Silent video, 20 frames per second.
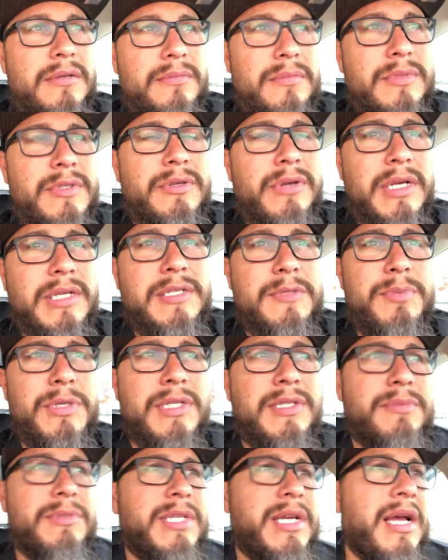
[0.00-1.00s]
So I
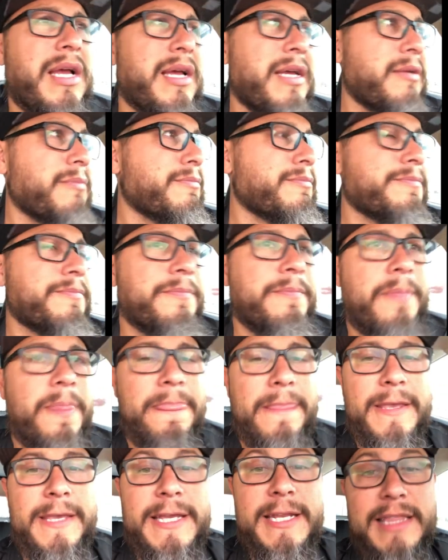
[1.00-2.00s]
spent some time
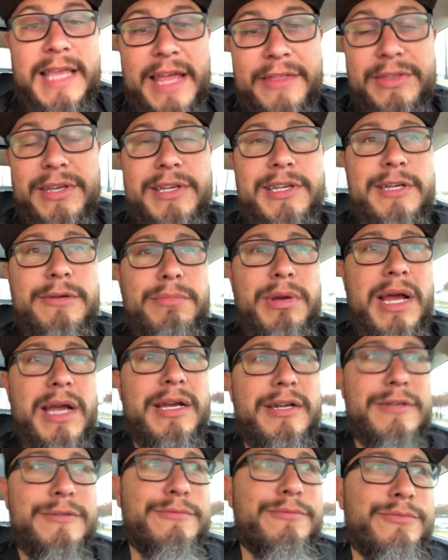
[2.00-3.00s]
getting that thing to
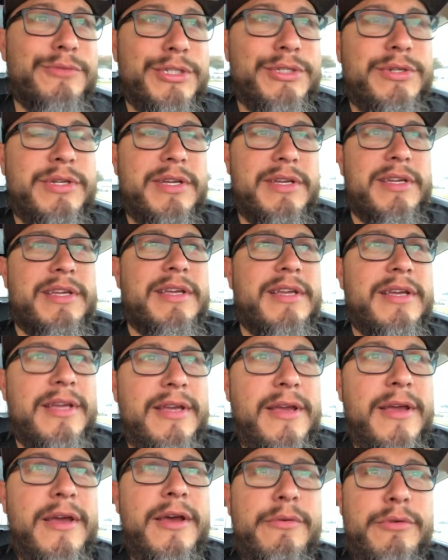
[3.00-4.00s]
compile, which
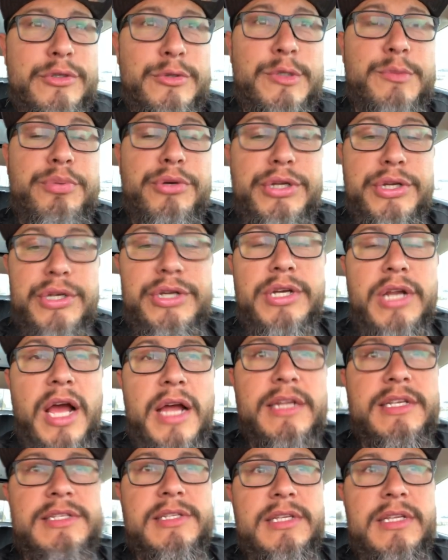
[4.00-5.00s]
was pretty good,
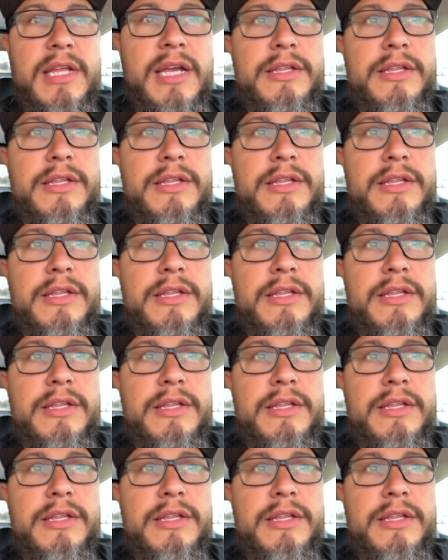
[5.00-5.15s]
honestly.